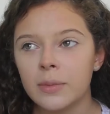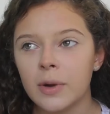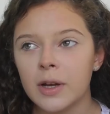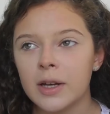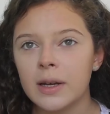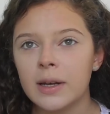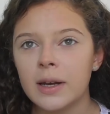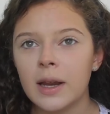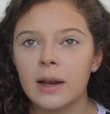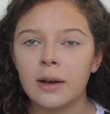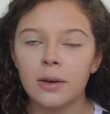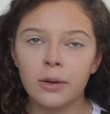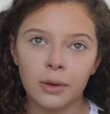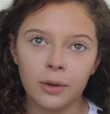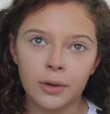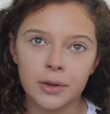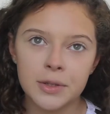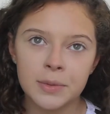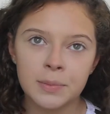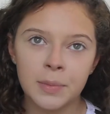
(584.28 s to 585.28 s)
Well, I didn't get
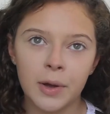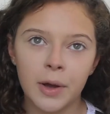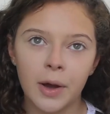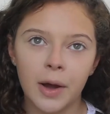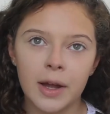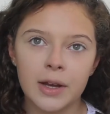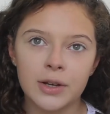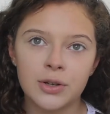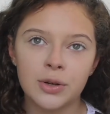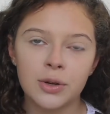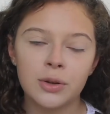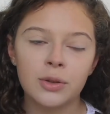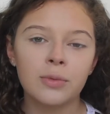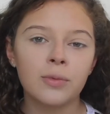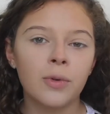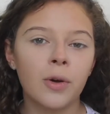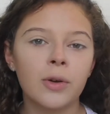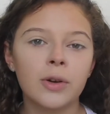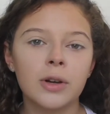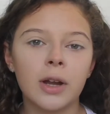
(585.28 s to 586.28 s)
lost, but I took the
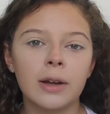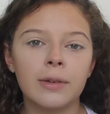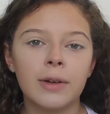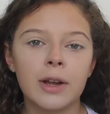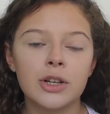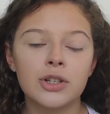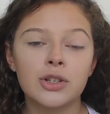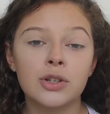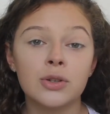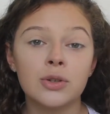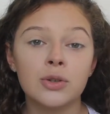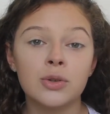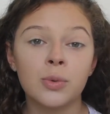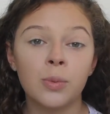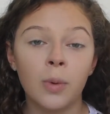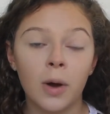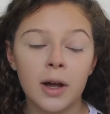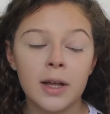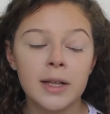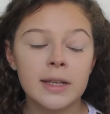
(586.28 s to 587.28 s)
wrong direction
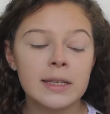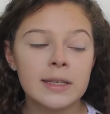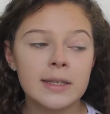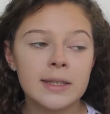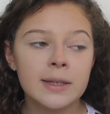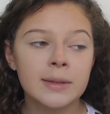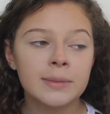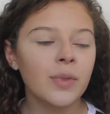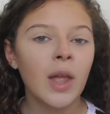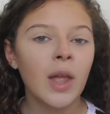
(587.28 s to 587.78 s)
twice